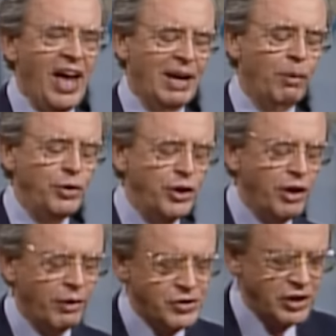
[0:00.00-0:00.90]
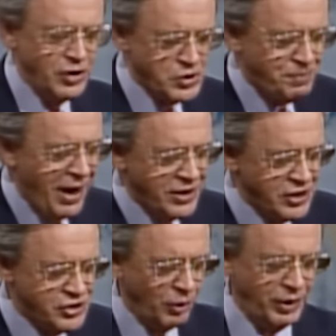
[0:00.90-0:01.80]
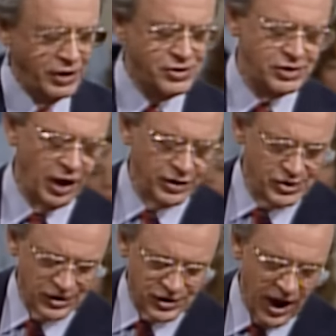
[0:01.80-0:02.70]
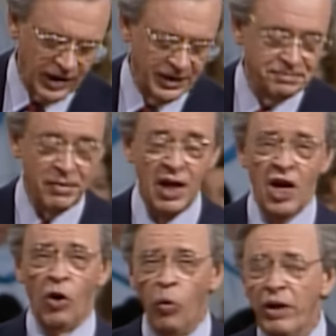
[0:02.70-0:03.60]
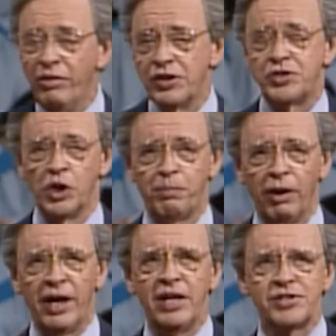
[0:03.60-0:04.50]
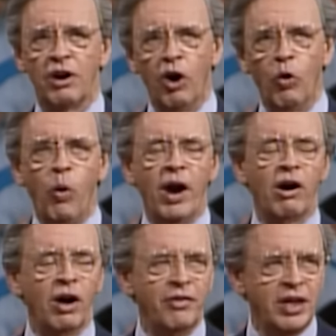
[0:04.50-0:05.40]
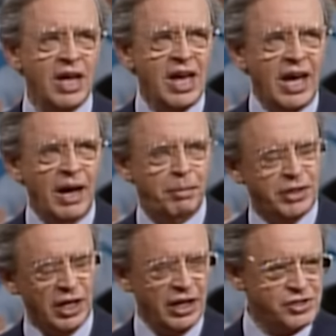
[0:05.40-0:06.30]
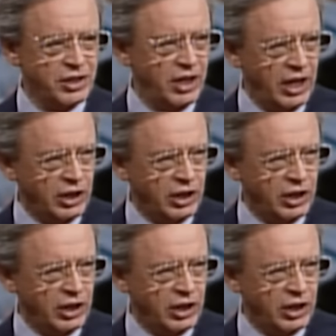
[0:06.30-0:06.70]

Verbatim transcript: And I want you to notice in this passage, though he doesn't tell us exactly when this took place or where or the a particular incident,